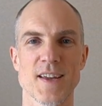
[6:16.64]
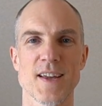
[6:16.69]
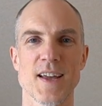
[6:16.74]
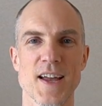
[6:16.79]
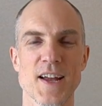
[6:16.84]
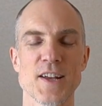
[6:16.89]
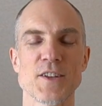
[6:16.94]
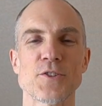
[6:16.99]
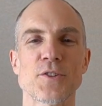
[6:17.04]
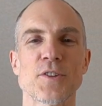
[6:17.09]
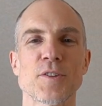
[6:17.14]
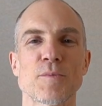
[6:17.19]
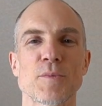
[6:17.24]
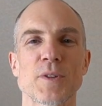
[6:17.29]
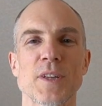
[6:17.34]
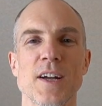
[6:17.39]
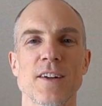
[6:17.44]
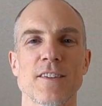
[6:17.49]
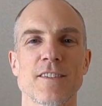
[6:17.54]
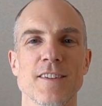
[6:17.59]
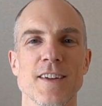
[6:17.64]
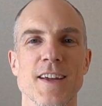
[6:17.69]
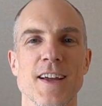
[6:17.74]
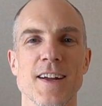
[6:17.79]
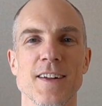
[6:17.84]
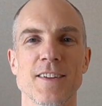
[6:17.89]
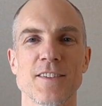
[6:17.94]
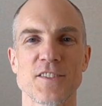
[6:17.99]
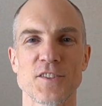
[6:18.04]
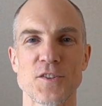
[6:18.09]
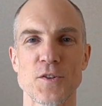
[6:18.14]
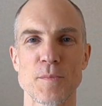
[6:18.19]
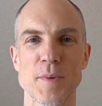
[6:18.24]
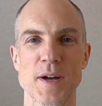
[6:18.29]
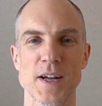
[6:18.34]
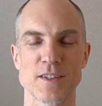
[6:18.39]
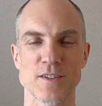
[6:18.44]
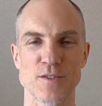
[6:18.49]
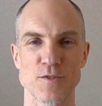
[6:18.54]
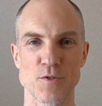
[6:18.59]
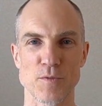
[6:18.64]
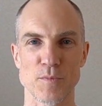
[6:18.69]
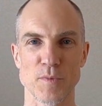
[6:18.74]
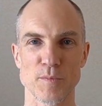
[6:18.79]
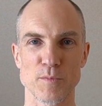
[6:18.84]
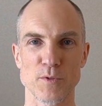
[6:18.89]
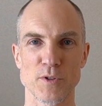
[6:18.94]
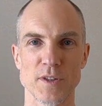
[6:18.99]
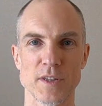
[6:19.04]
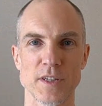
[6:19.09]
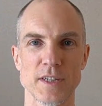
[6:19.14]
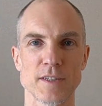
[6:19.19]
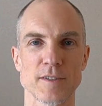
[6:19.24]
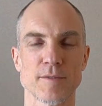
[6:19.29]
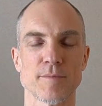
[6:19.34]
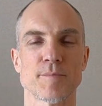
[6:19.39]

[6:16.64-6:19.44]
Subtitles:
And you can relax the hands and go back to normal breathing.